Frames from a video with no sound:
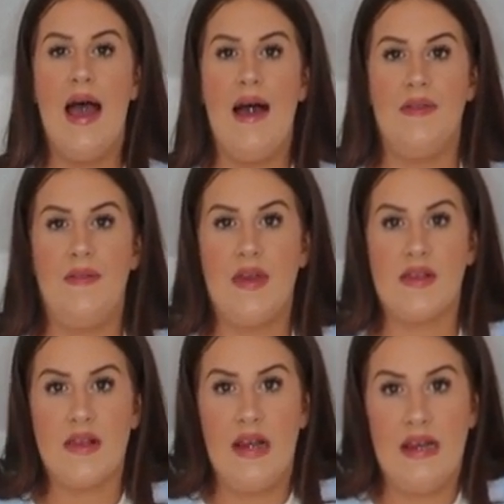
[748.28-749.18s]
and then
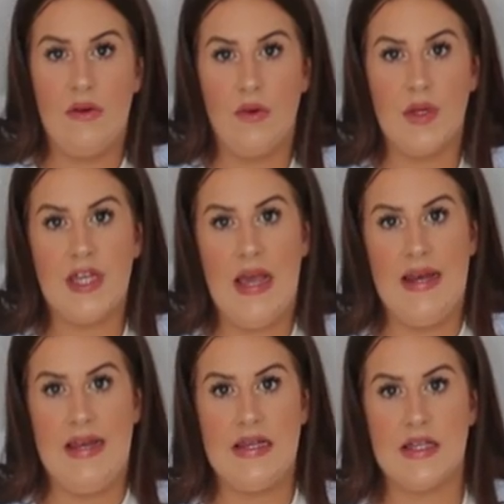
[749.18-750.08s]
this little
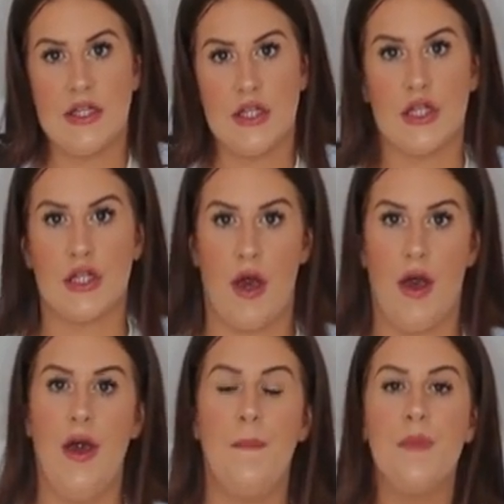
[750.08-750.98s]
tennis
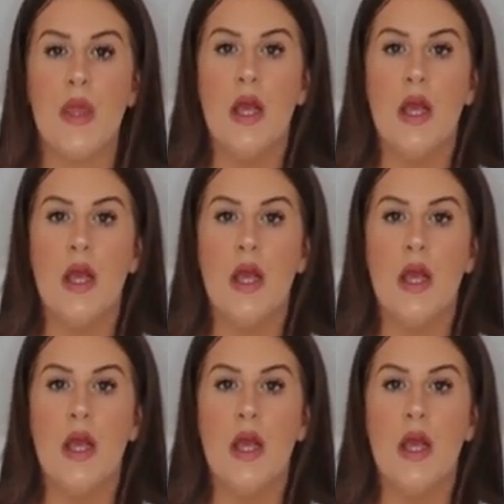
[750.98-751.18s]
skirt.